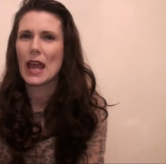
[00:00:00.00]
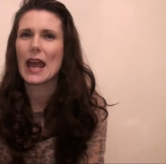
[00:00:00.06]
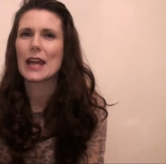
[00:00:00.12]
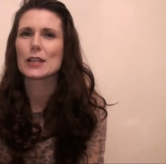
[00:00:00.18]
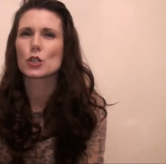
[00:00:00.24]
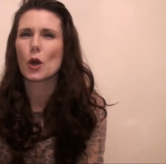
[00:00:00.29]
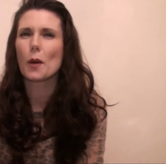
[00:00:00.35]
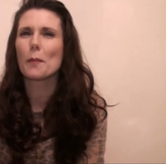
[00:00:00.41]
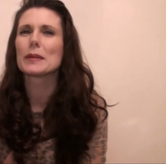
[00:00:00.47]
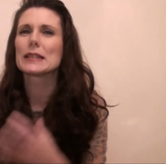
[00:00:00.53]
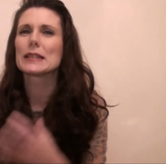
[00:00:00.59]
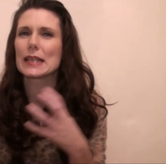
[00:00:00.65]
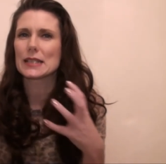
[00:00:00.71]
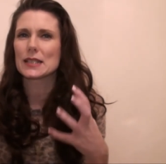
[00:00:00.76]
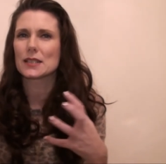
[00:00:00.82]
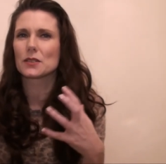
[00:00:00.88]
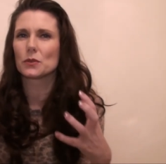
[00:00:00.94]
it's got a
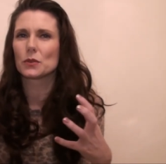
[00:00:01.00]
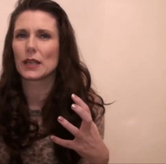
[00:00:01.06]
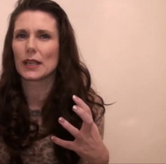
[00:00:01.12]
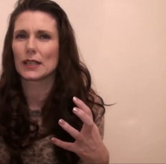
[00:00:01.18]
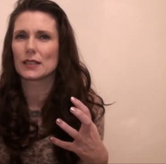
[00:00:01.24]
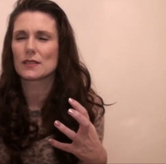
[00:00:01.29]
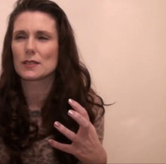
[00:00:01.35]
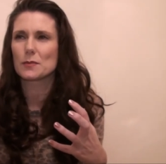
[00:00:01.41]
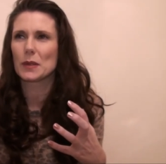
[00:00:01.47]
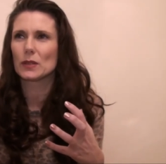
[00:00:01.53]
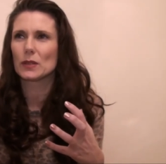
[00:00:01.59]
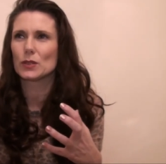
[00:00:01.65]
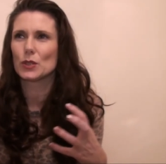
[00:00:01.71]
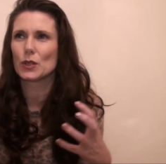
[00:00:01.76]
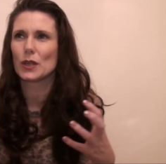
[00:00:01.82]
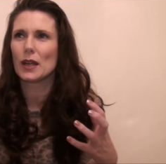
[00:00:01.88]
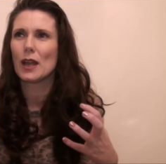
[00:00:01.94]
medicinal kind of smell
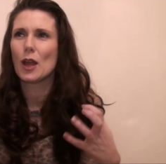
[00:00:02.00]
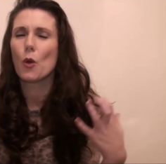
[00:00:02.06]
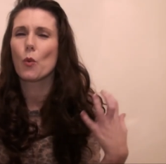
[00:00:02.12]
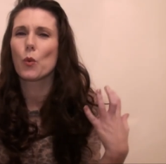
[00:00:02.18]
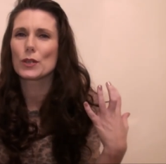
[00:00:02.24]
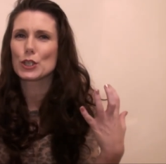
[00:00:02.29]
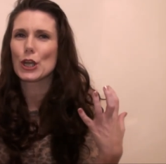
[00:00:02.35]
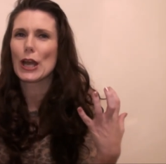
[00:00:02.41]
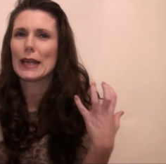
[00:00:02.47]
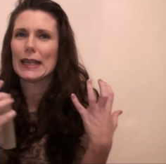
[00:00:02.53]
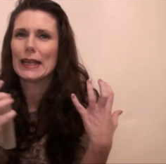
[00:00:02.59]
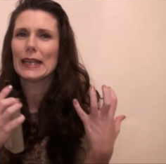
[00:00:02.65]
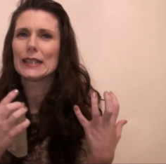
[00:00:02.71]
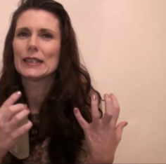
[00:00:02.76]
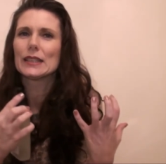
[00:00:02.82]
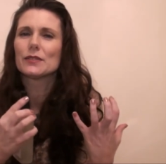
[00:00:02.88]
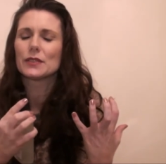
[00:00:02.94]
to it, which I
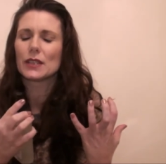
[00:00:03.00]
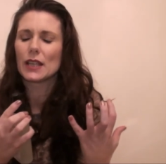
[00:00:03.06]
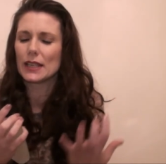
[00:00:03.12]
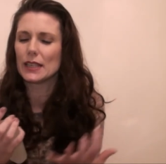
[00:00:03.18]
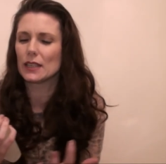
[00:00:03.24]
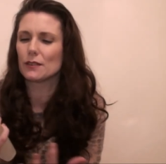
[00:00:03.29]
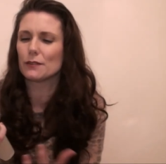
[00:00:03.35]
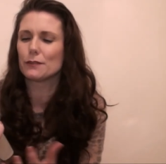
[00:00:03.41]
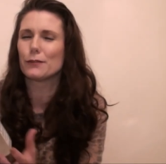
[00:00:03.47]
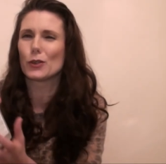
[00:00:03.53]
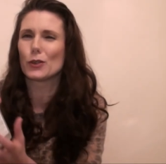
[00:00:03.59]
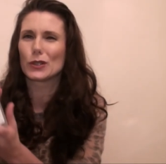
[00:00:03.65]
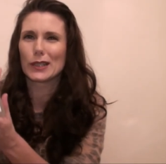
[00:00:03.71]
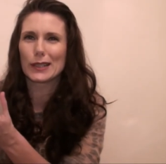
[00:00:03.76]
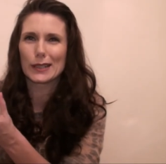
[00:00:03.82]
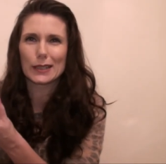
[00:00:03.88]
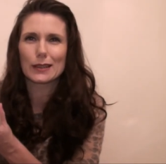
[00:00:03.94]
kind of like
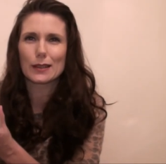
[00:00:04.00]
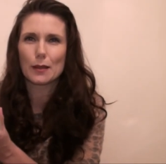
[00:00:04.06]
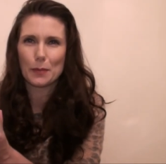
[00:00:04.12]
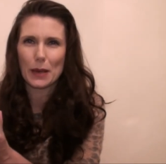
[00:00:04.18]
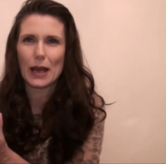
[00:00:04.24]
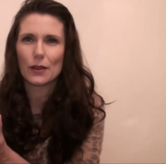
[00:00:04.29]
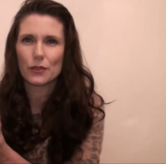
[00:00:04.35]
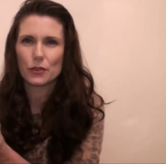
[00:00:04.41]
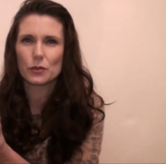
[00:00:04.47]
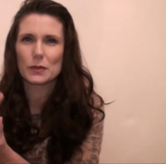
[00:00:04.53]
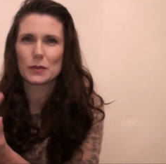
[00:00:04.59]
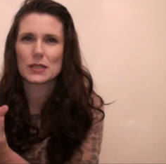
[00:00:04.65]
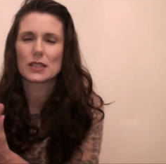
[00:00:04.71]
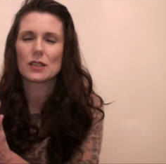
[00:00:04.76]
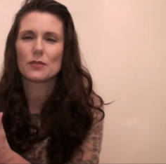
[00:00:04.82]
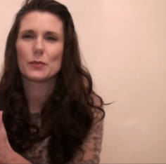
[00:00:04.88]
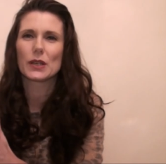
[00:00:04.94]
for like the bathroom and
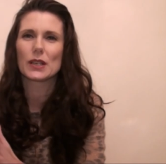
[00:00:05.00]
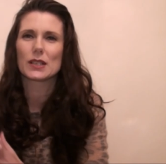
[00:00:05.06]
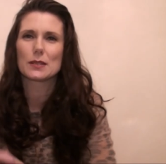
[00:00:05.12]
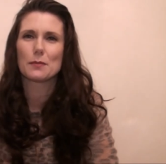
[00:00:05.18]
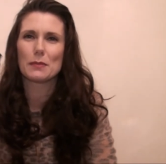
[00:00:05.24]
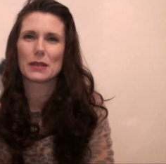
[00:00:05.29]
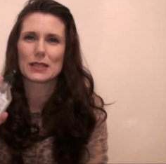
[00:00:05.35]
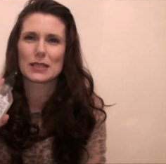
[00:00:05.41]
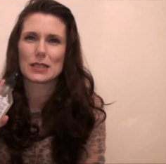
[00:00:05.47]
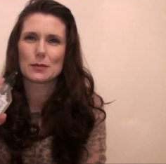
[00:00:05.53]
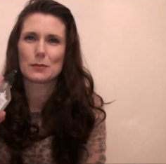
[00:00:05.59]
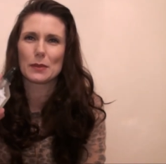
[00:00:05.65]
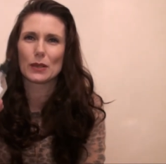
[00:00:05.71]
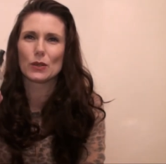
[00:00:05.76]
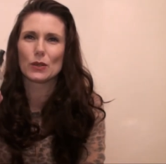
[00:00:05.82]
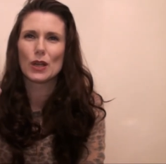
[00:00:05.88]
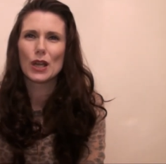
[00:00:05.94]
stuff because it makes it
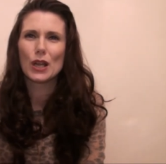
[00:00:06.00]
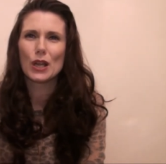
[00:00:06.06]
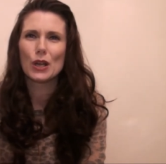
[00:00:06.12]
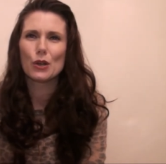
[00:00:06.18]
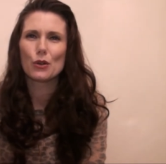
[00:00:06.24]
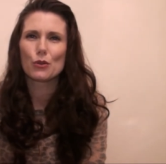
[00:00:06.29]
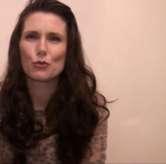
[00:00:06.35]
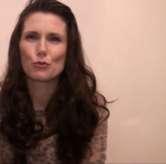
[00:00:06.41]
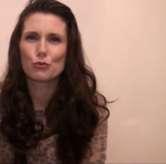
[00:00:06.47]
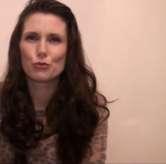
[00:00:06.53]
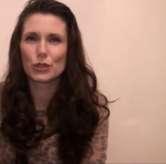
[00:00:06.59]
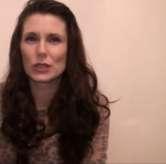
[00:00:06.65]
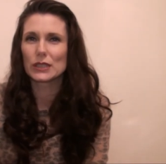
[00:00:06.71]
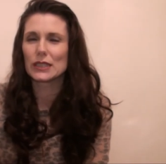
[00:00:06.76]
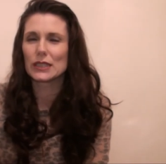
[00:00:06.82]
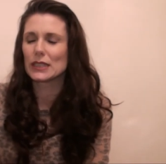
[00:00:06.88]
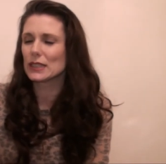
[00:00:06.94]
smell
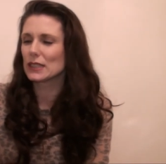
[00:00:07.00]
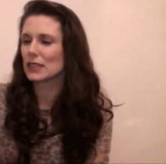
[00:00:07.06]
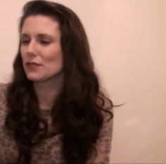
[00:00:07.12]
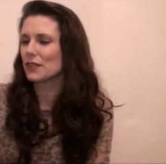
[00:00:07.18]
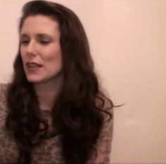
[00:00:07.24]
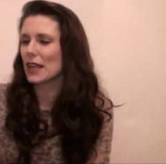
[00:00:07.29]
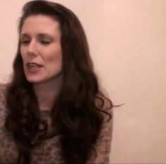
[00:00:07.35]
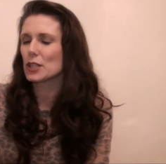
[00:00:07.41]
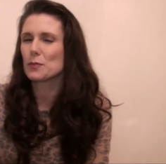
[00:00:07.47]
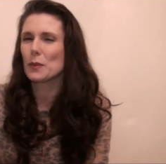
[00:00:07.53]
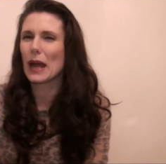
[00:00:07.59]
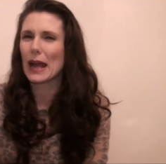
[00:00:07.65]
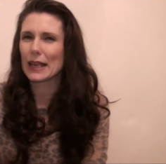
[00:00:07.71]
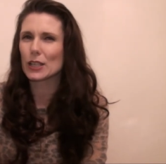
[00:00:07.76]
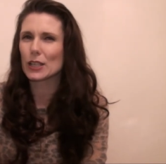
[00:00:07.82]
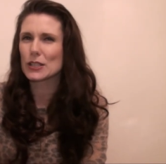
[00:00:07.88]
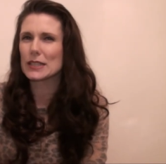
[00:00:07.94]
really, really fresh. But
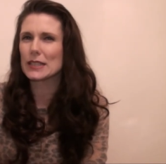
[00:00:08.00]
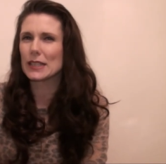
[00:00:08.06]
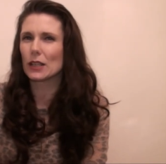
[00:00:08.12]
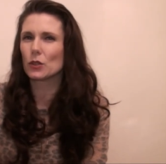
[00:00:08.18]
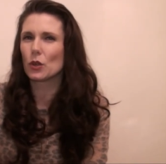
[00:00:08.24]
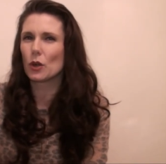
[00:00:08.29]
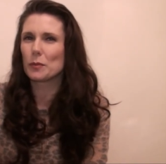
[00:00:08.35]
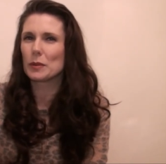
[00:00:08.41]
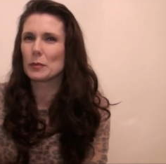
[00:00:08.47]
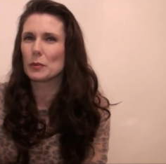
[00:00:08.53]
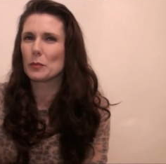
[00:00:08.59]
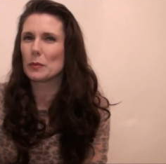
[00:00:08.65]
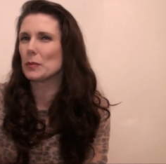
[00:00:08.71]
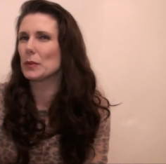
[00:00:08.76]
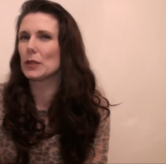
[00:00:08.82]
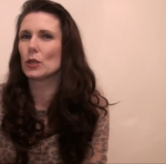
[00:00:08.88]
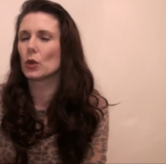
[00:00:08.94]
I could see a lot of people
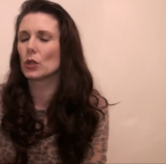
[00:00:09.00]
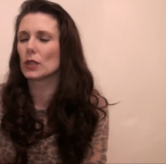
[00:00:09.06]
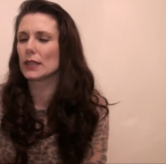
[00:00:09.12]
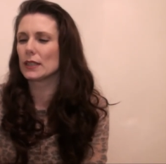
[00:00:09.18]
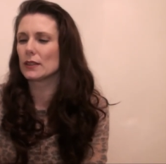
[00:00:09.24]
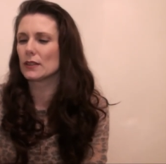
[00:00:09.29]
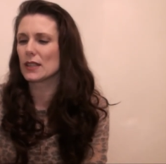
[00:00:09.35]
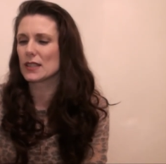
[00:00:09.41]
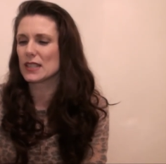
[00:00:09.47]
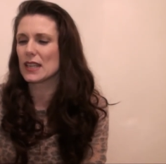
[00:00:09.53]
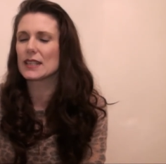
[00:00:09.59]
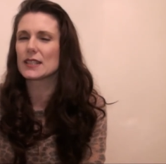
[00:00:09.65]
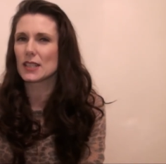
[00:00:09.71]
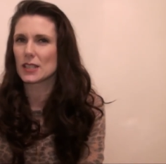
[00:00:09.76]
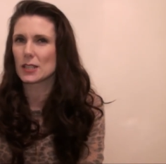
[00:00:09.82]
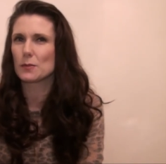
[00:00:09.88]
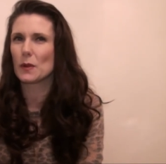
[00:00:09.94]
maybe not liking this. It
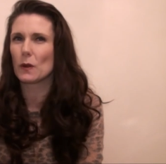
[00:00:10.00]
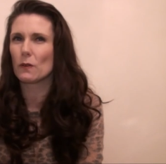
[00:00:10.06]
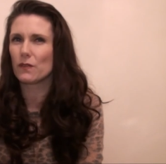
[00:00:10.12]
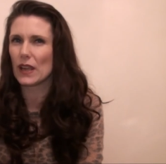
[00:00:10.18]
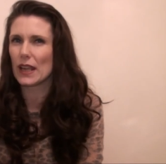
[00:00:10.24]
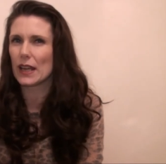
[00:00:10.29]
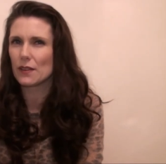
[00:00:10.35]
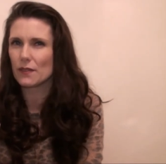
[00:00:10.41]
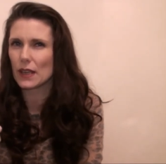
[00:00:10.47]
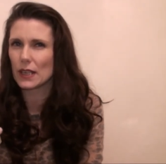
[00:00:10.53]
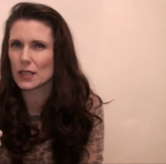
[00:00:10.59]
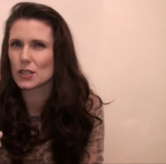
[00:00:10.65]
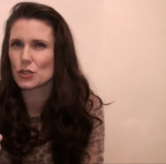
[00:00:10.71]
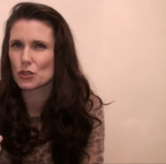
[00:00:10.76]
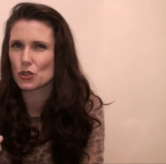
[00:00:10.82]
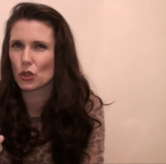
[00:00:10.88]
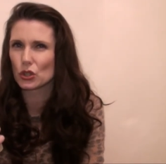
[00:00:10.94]
does smell very, very
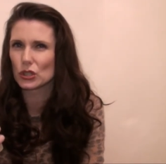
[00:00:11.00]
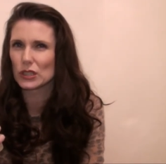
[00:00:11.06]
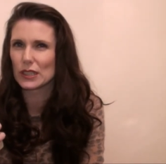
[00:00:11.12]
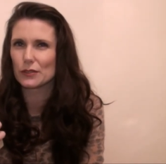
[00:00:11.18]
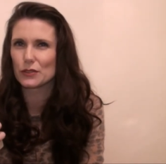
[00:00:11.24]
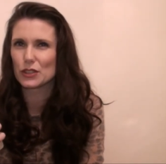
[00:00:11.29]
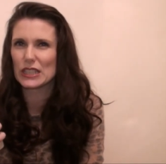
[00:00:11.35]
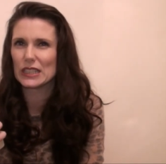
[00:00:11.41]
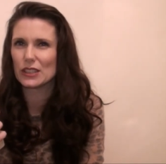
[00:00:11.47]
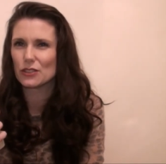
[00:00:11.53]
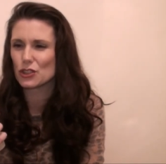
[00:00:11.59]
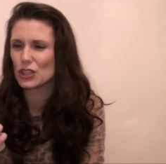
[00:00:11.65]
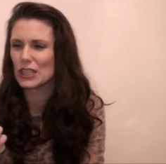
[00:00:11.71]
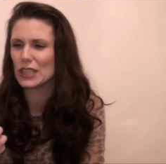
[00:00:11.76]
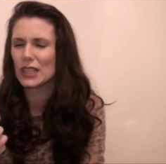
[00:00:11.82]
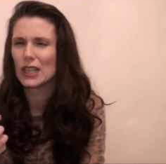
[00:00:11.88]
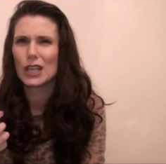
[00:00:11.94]
strongly of tea
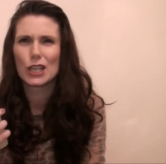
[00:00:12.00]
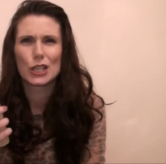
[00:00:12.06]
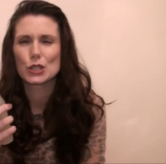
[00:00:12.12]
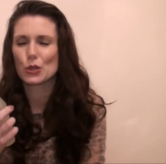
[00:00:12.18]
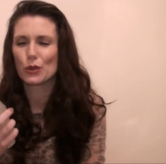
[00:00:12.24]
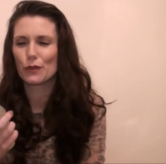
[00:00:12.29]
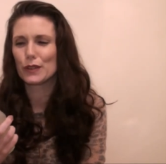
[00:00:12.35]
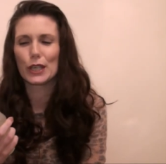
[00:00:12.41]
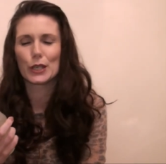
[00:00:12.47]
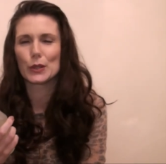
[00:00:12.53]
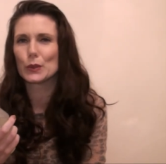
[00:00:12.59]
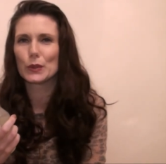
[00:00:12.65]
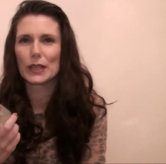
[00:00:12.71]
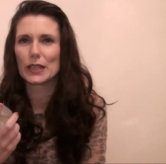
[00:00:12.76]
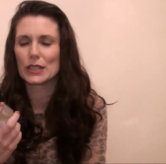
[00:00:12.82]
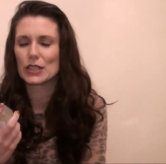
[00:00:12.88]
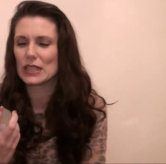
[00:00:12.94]
tree. So if you don't
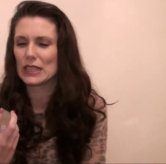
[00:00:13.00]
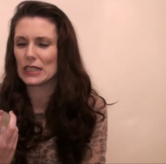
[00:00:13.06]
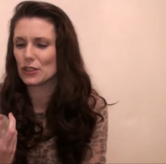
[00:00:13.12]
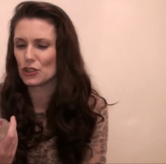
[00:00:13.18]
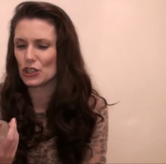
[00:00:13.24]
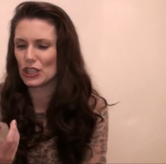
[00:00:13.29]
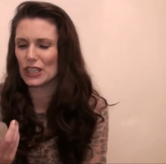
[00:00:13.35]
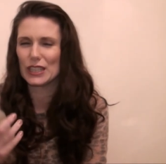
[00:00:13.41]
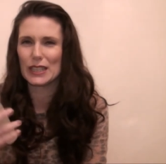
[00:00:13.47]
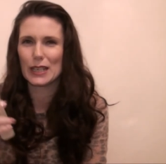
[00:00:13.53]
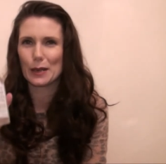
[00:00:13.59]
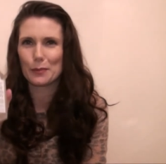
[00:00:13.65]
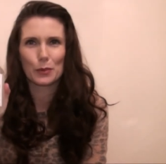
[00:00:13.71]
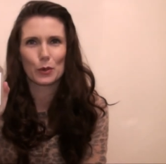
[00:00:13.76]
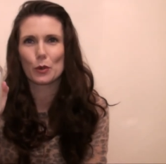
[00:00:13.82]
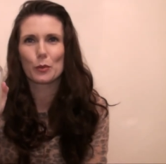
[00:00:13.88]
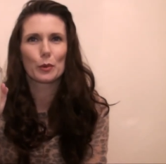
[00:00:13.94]
like tea tree, you're
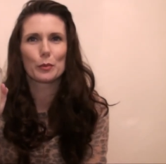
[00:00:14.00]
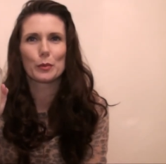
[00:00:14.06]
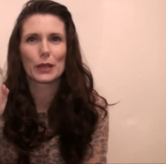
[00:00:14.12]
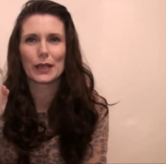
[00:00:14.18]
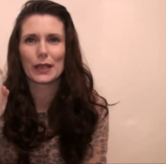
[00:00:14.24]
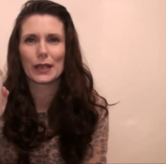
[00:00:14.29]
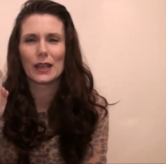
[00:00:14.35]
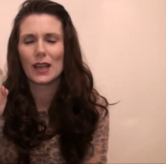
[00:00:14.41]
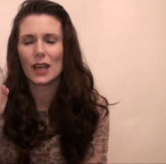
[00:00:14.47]
probably